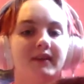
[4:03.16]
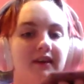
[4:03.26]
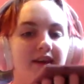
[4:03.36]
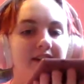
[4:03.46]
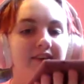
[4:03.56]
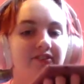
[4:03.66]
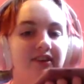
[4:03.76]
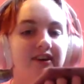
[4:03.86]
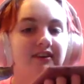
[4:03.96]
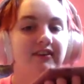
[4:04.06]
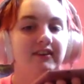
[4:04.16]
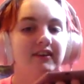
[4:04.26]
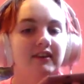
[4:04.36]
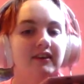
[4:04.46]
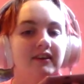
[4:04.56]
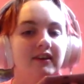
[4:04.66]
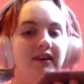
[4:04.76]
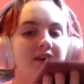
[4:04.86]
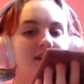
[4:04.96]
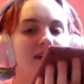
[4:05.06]
hey, Alexa.
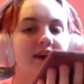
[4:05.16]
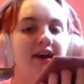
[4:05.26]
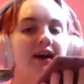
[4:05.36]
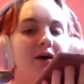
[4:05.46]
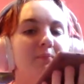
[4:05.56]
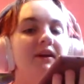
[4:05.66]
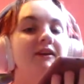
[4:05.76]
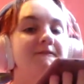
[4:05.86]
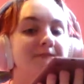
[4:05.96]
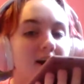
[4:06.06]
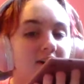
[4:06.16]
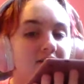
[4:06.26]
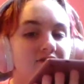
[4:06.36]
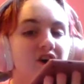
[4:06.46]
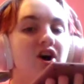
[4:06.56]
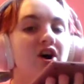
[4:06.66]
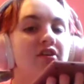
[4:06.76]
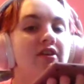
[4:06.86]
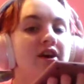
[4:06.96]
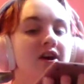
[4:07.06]
How many ferrets
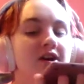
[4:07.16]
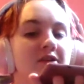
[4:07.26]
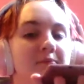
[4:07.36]
are there?